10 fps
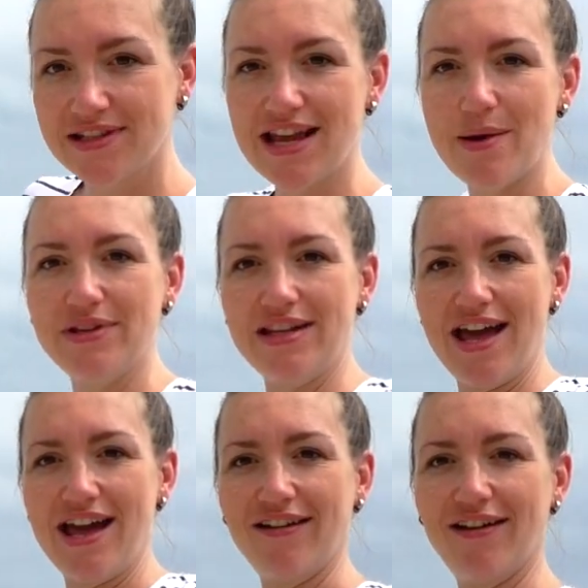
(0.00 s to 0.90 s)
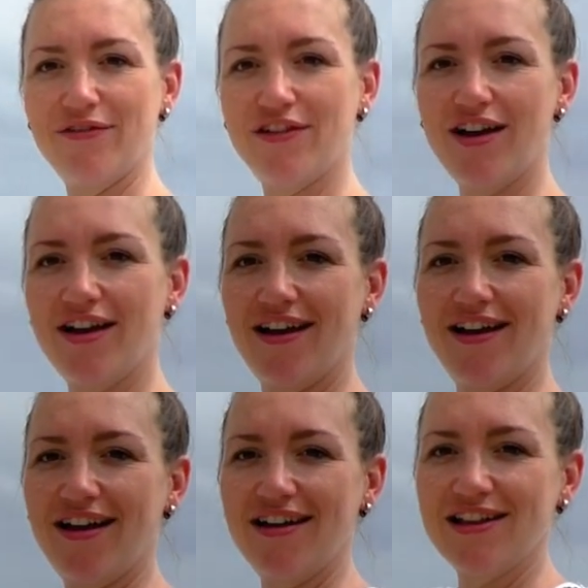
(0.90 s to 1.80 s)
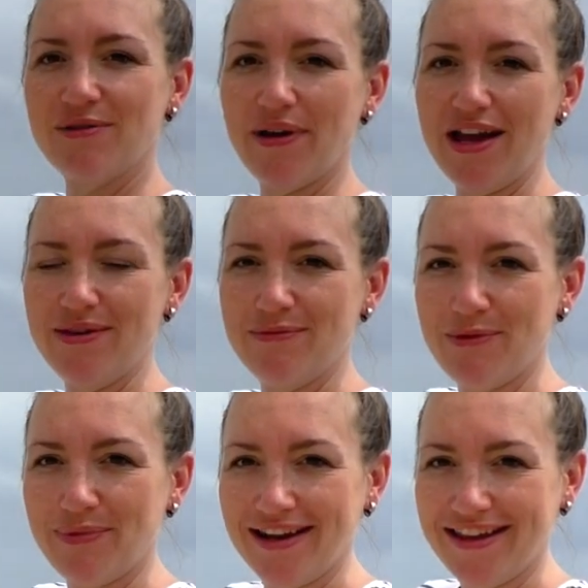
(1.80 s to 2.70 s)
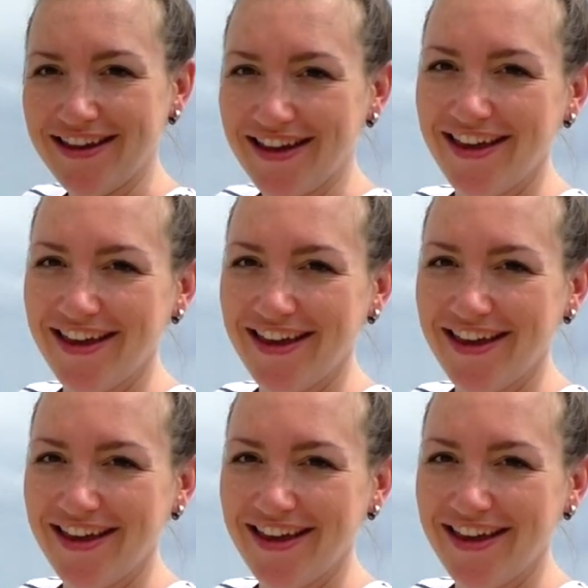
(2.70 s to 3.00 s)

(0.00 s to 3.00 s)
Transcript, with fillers: what's happened now? I've got a little baby in my belly.